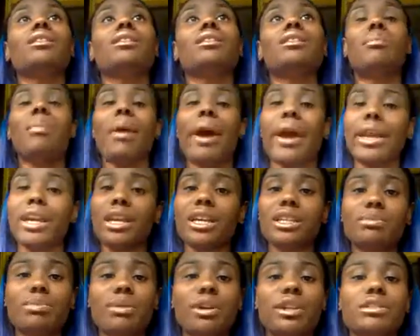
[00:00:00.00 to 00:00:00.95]
the buying
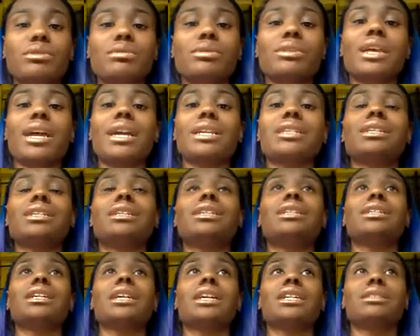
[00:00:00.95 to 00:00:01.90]
experience was
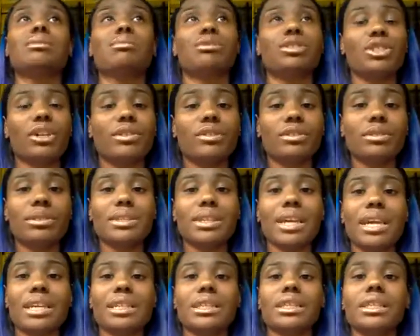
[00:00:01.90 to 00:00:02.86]
excellent, the customer service was
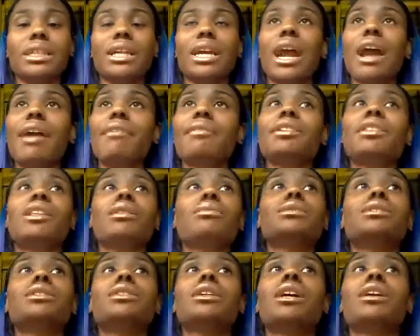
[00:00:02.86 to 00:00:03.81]
excellent, everything
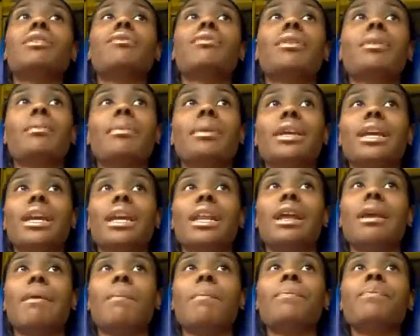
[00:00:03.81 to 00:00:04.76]
was good from the
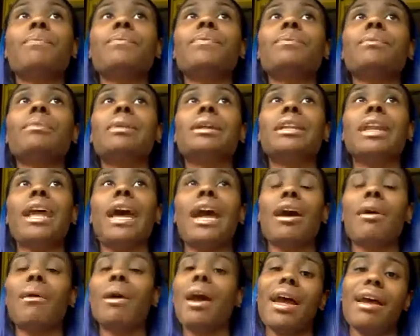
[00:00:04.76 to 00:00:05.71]
beginning. But
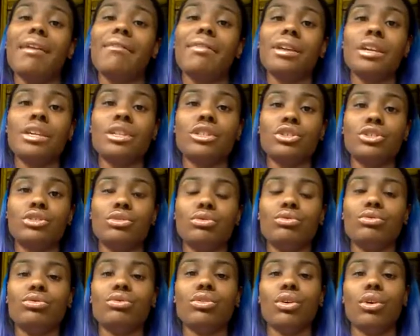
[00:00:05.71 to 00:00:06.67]
now I have an
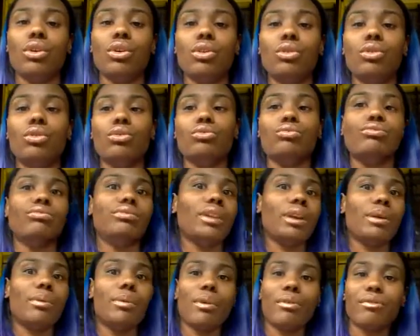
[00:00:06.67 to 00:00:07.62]
issue, so
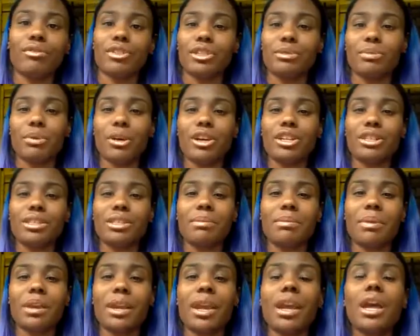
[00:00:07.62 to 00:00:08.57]
they won't respond to
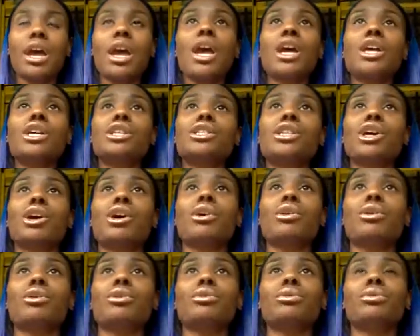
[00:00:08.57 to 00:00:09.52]
me.
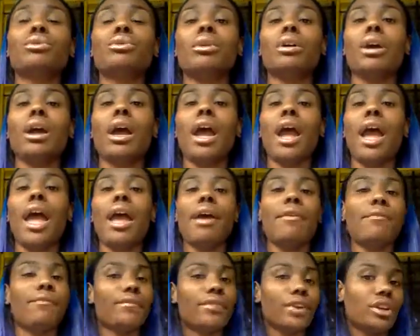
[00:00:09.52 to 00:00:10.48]
So
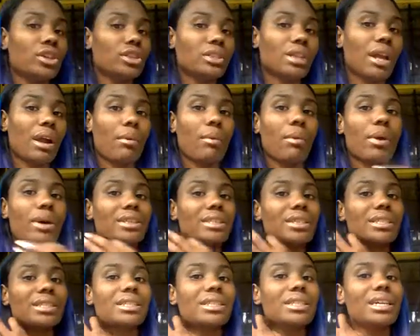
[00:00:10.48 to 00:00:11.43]
at first I
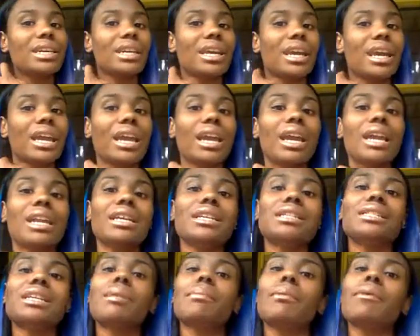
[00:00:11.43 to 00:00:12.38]
wasn't seeking any
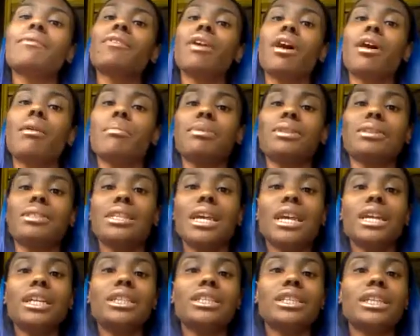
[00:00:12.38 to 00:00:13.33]
type of
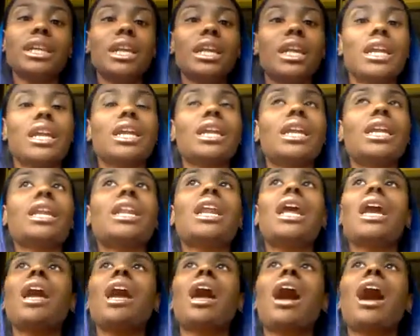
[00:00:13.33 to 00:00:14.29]
compensation, and
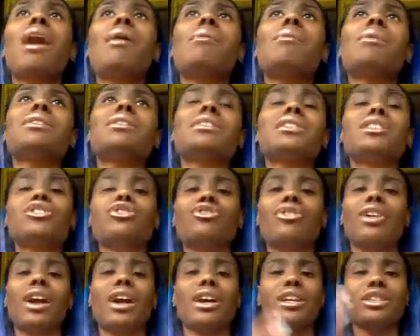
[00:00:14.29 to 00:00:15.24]
I wasn't
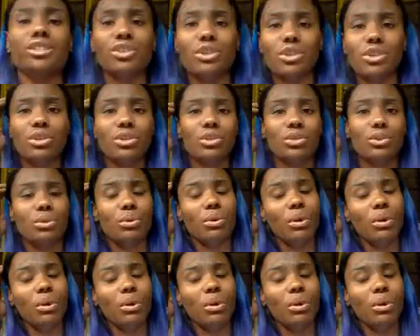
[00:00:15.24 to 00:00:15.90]
trying to